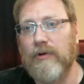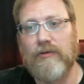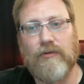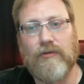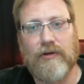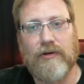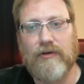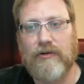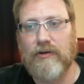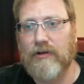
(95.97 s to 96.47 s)

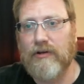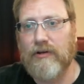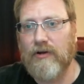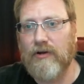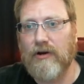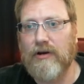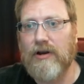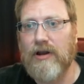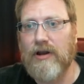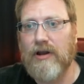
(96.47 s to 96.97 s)

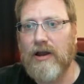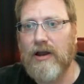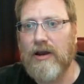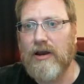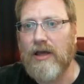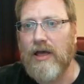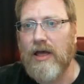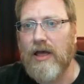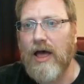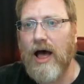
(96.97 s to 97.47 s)
Restrictions are
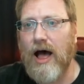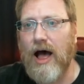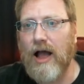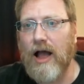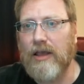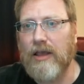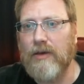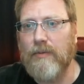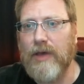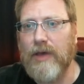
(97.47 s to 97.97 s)
none,
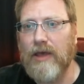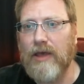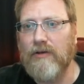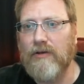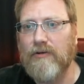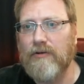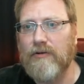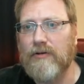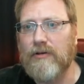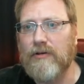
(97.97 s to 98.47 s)

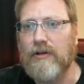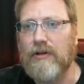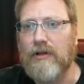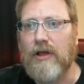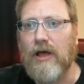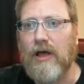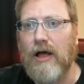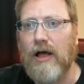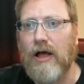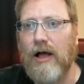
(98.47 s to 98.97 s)

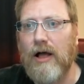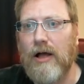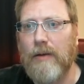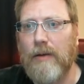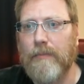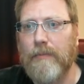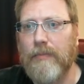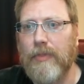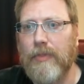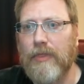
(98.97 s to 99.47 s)
occupational.
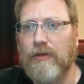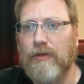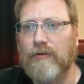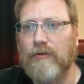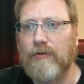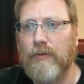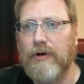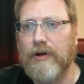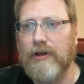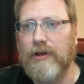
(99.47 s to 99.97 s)
Um,
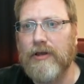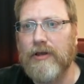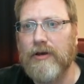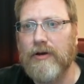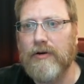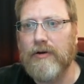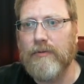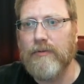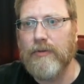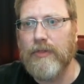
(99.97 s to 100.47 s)
this one
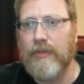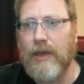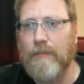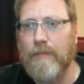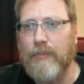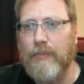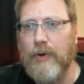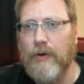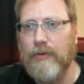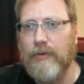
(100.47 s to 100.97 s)
here, they
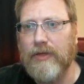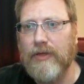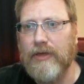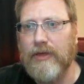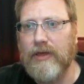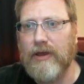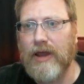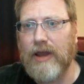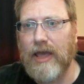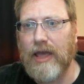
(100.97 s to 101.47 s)
both
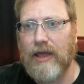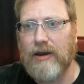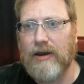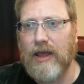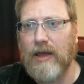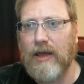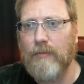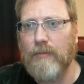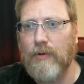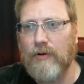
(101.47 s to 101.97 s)
get
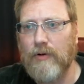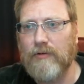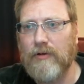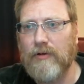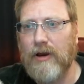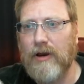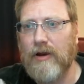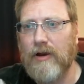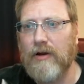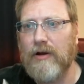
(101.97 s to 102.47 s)
hand to hand
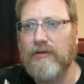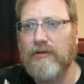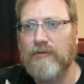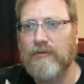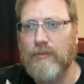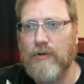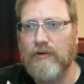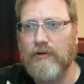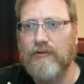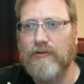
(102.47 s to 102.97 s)
mercenary,
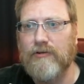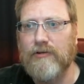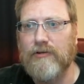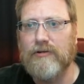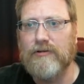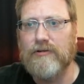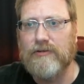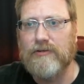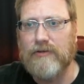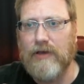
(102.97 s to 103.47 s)
small
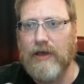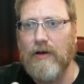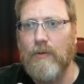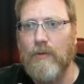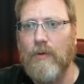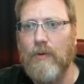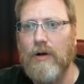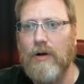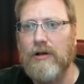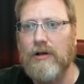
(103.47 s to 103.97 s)
shield,
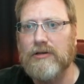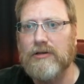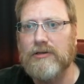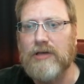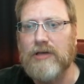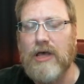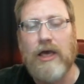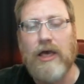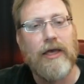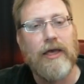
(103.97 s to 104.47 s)
scale
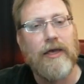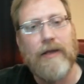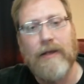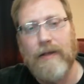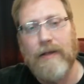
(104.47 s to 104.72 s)
walls.